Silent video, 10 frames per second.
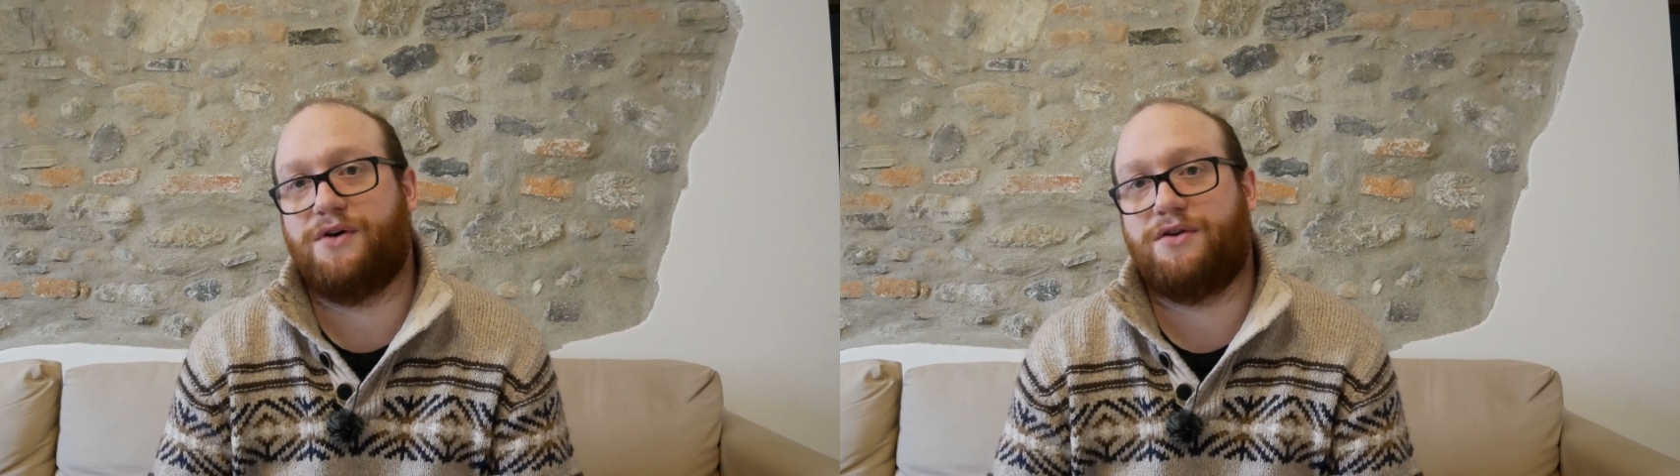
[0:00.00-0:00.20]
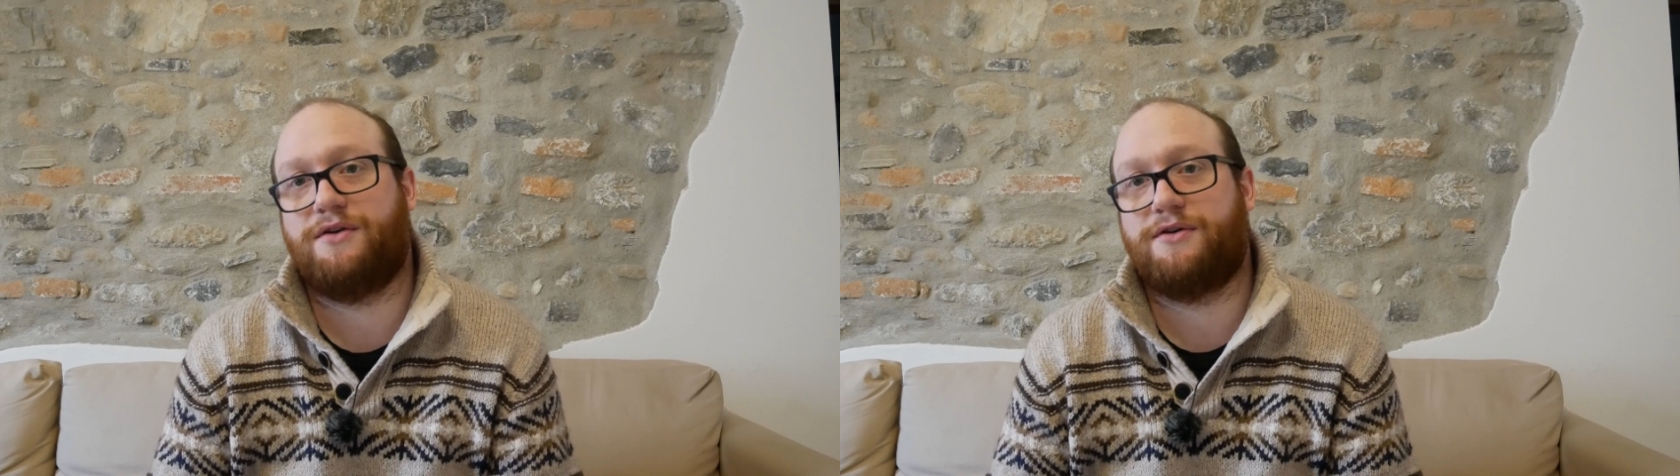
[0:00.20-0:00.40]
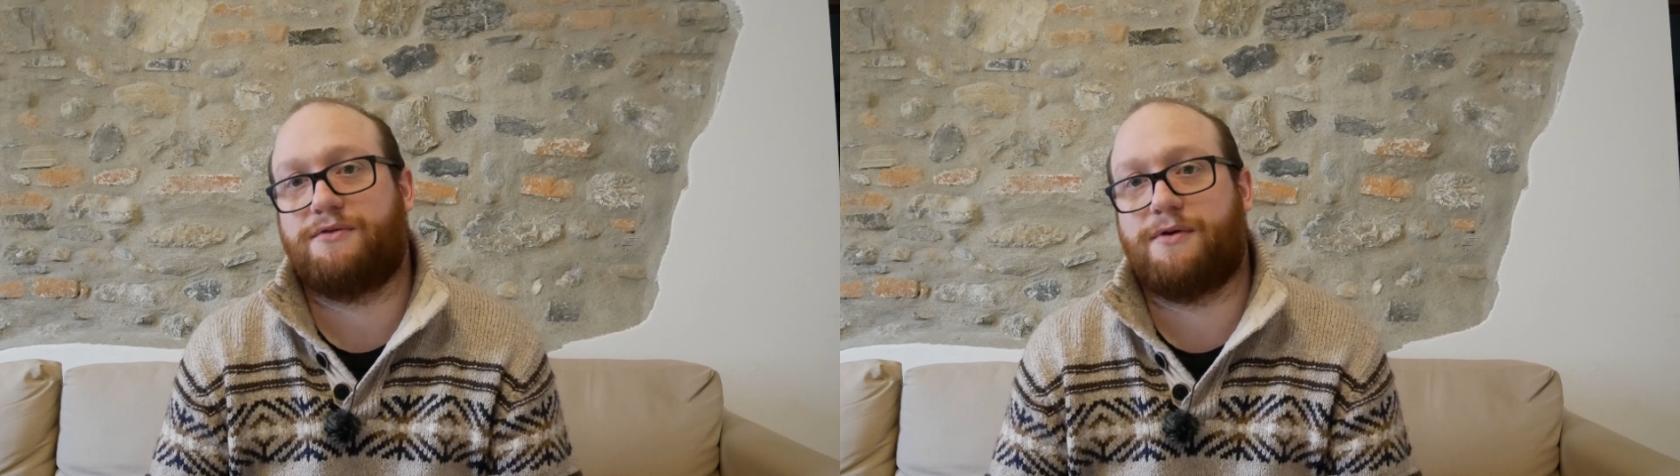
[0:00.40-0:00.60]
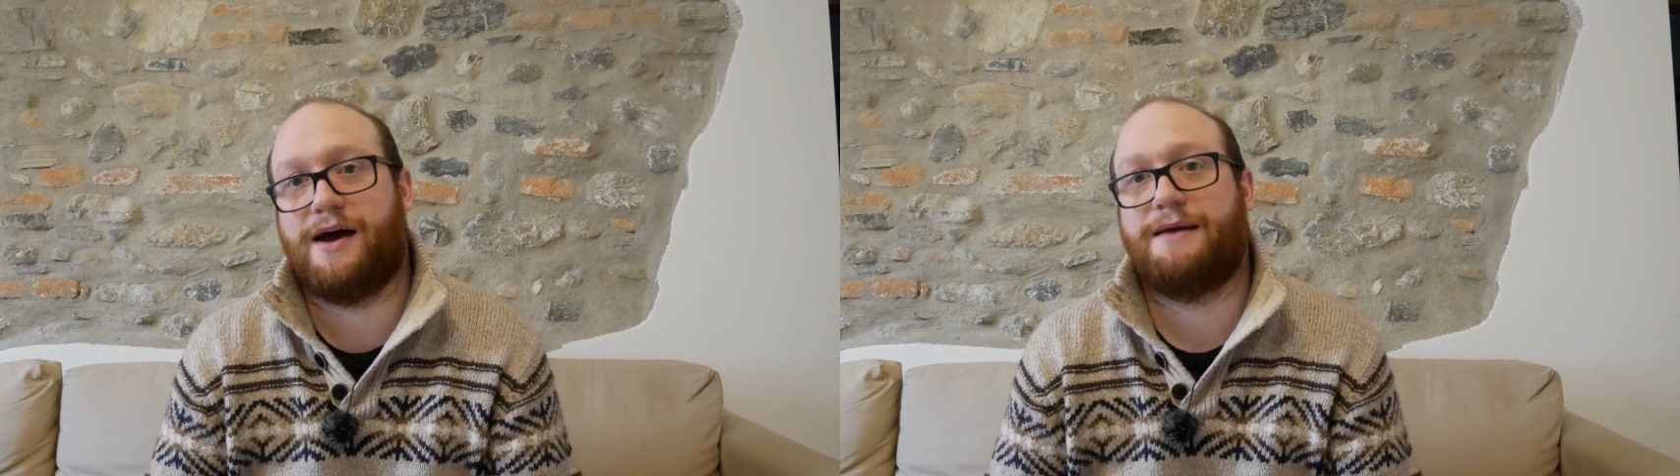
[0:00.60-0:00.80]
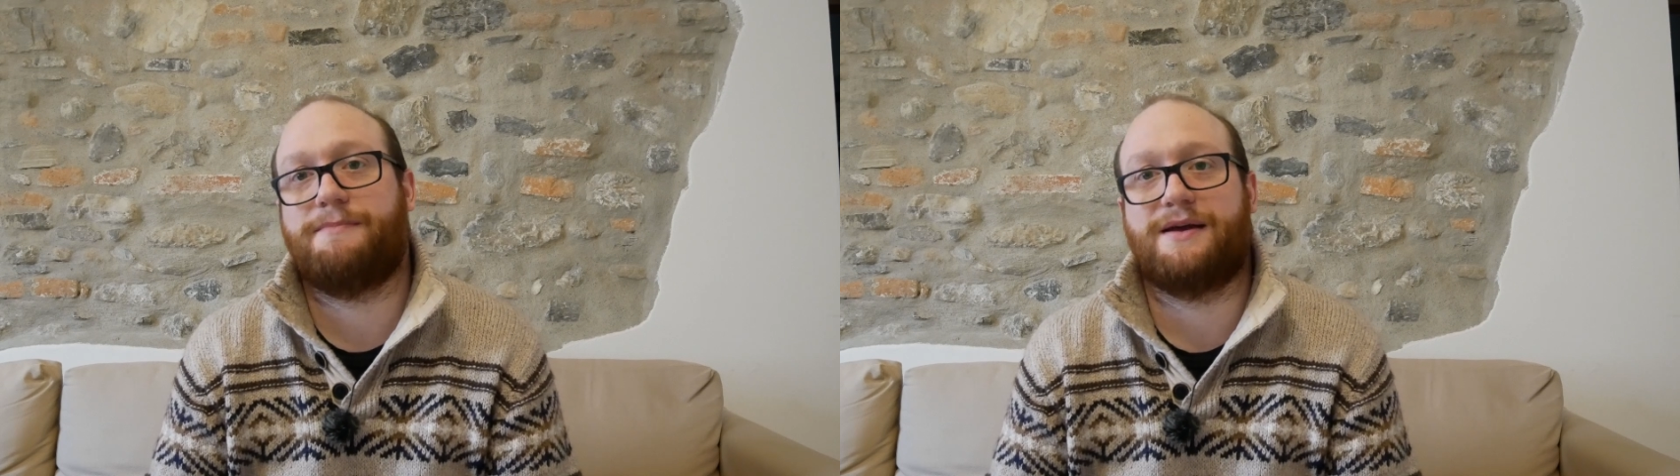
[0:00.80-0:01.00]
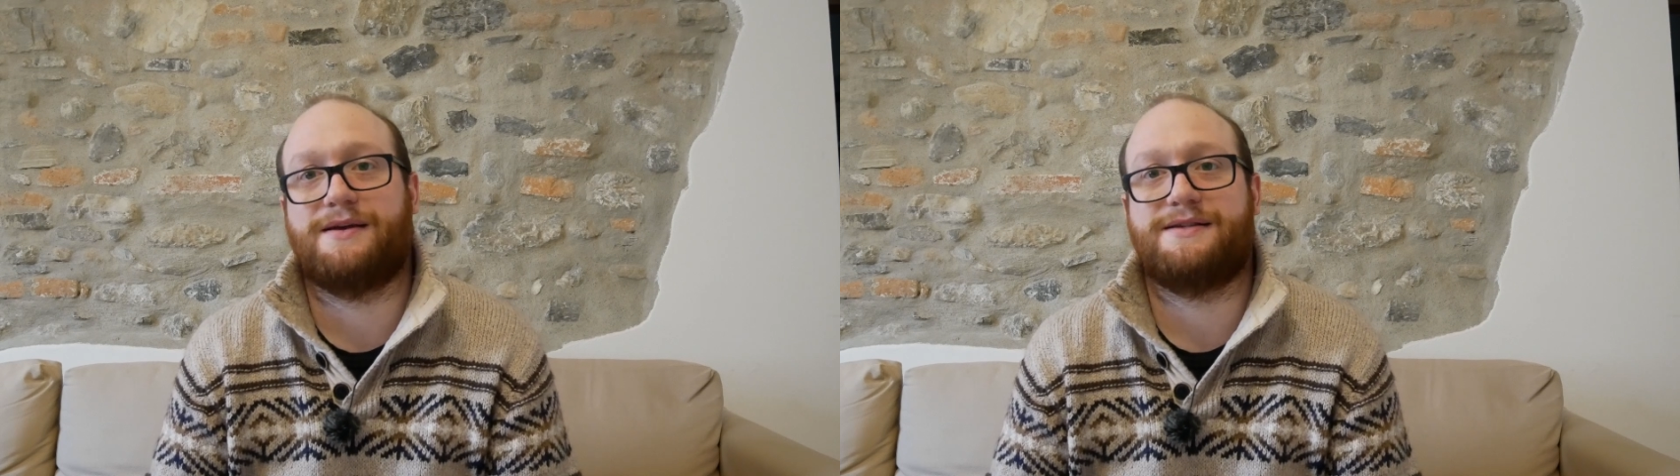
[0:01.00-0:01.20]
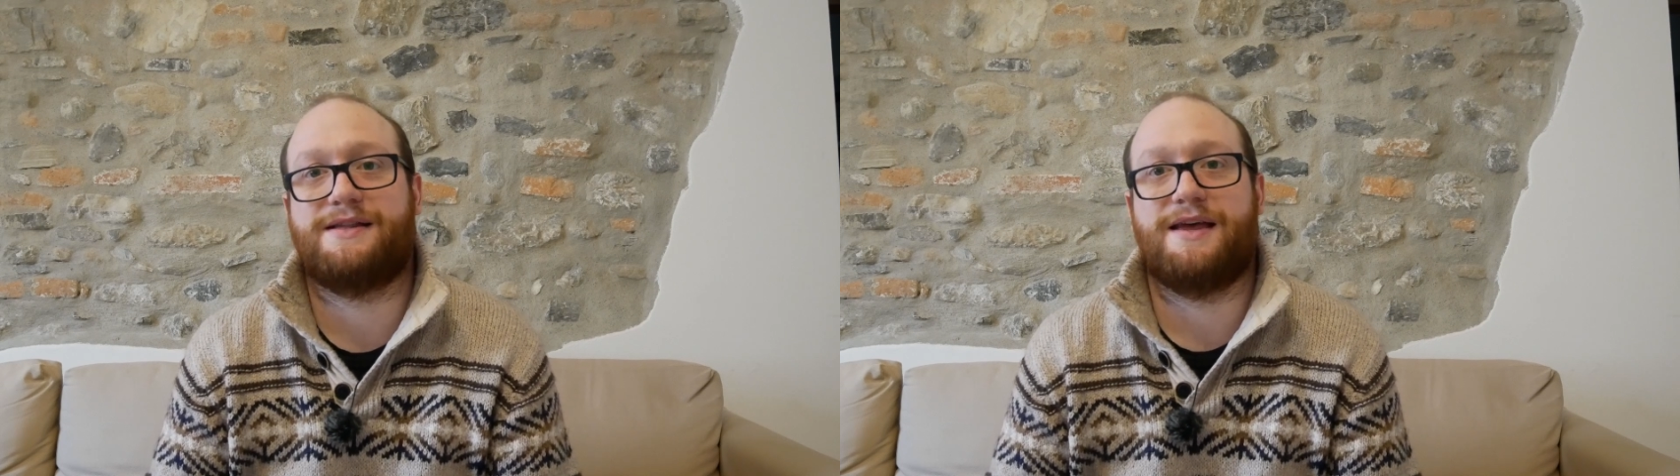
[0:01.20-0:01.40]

not look right because